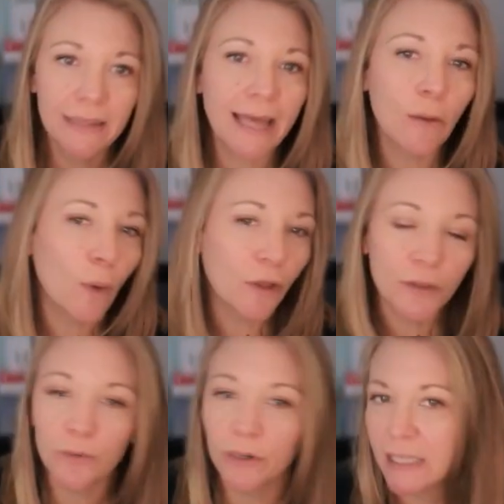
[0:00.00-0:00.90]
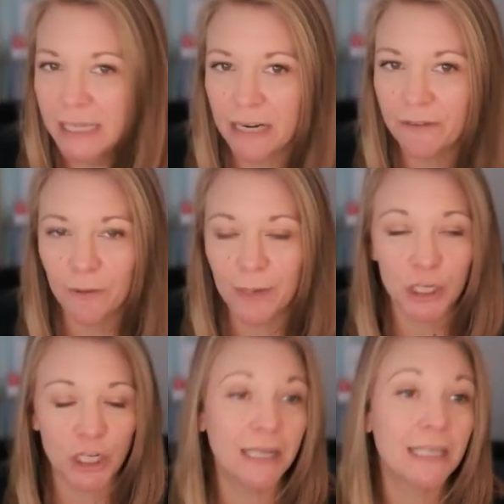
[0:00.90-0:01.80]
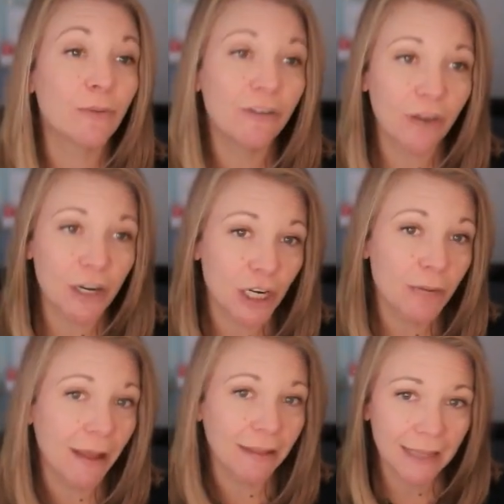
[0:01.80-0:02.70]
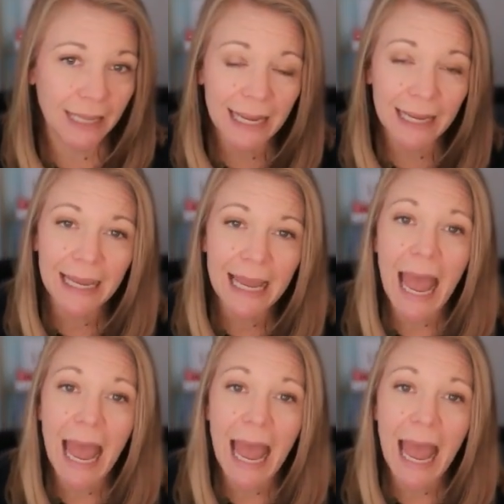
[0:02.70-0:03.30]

That wealth and real estate information is refreshing monthly.